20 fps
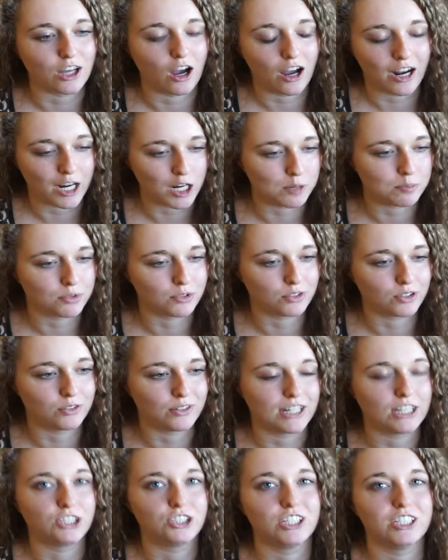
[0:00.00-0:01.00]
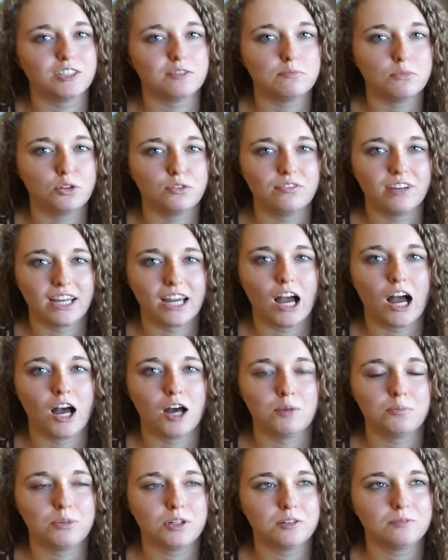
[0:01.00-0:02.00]
hot air balloon and she's moving
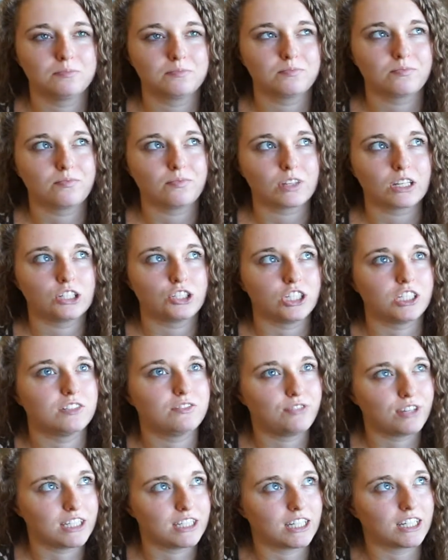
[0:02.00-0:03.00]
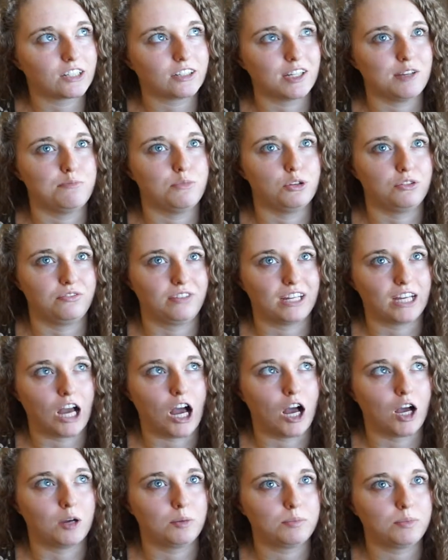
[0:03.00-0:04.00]
up. She's physically moving
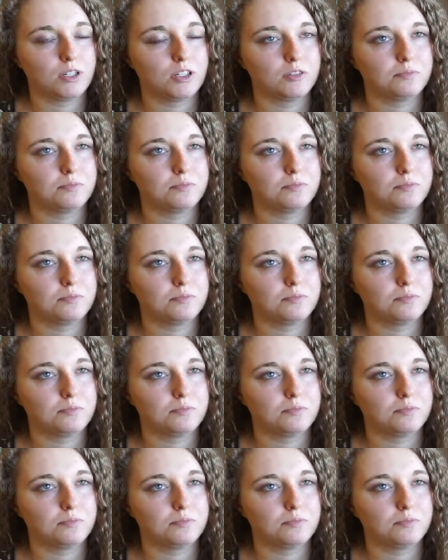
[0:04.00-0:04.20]
up.